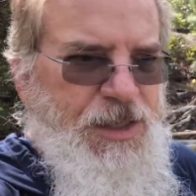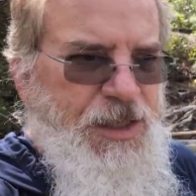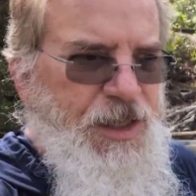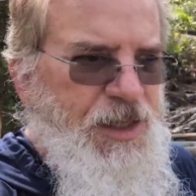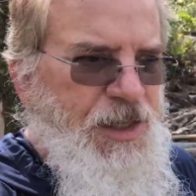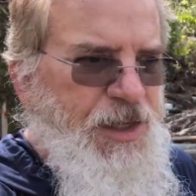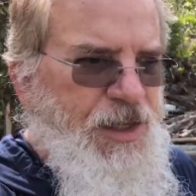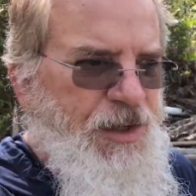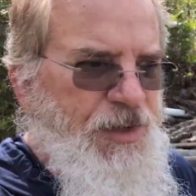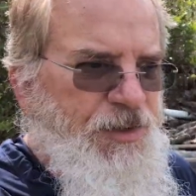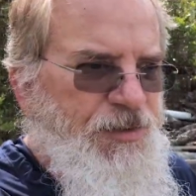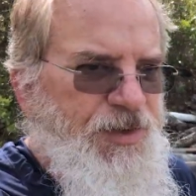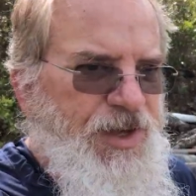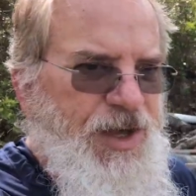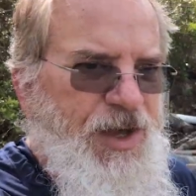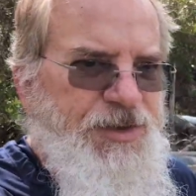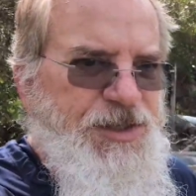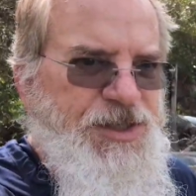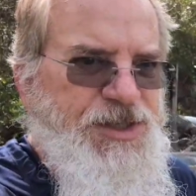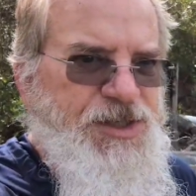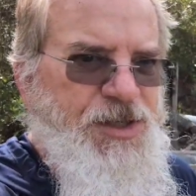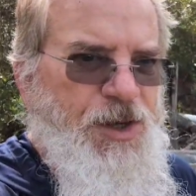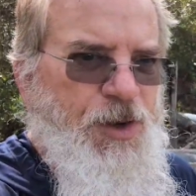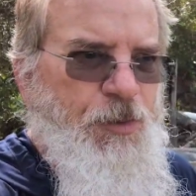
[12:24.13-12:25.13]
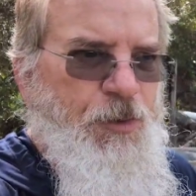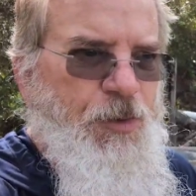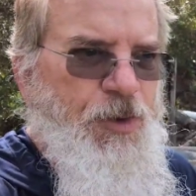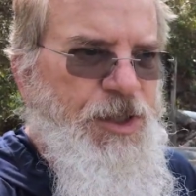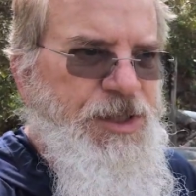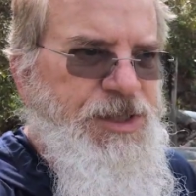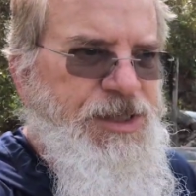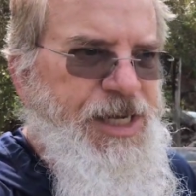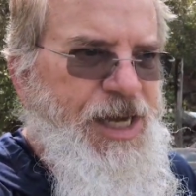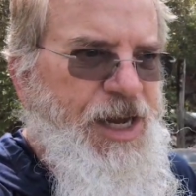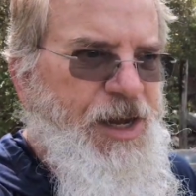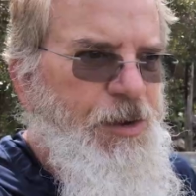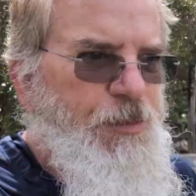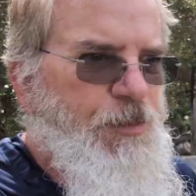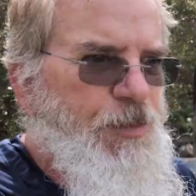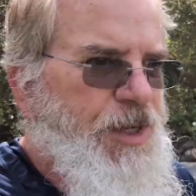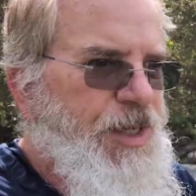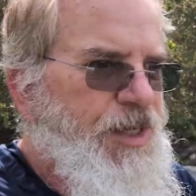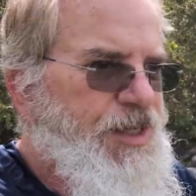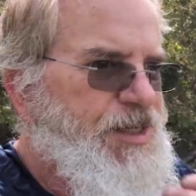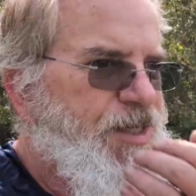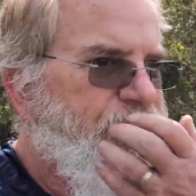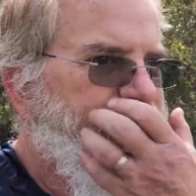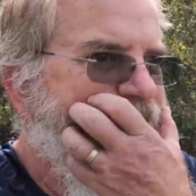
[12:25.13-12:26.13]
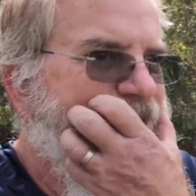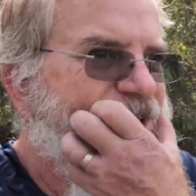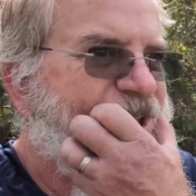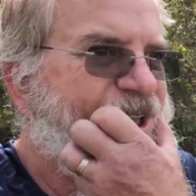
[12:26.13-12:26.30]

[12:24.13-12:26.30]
of how this all works out, but